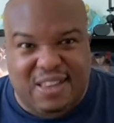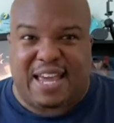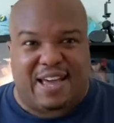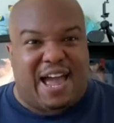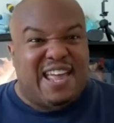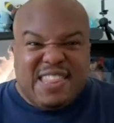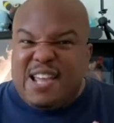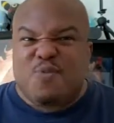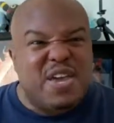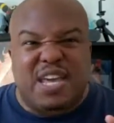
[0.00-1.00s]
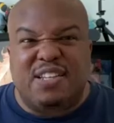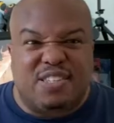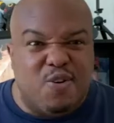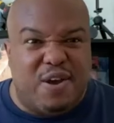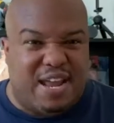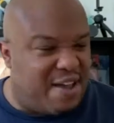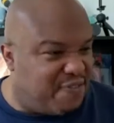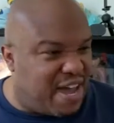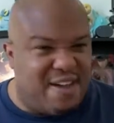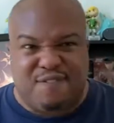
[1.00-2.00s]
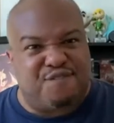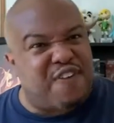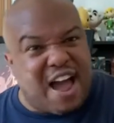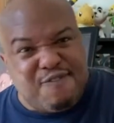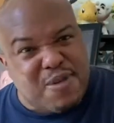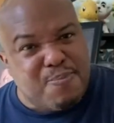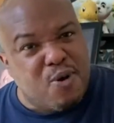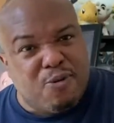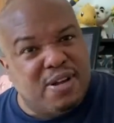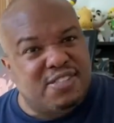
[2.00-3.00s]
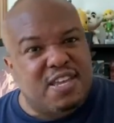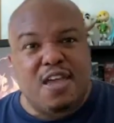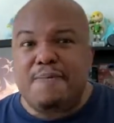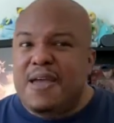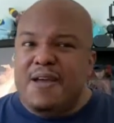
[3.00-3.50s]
Like, I think we can do it. I've got 5 people on my team.